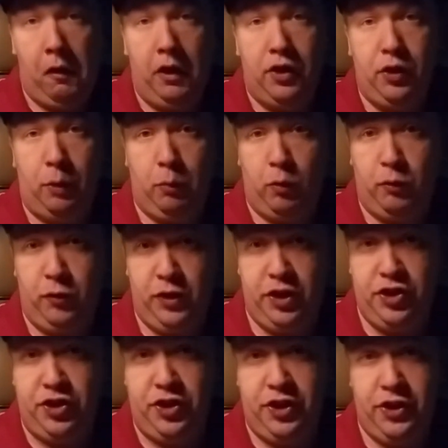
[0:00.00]
So I'm gonna
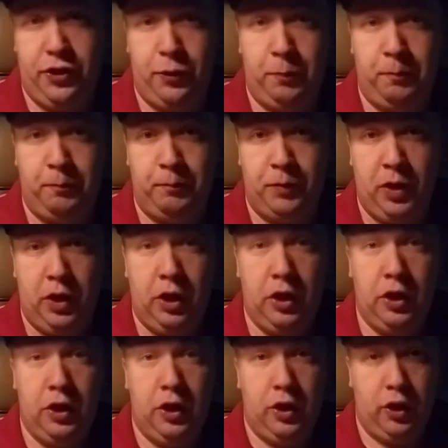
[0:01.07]
finish this,
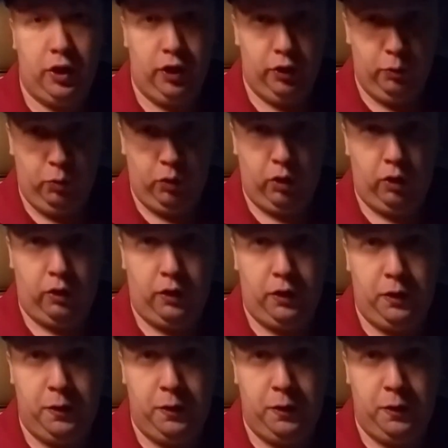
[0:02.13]
go to work,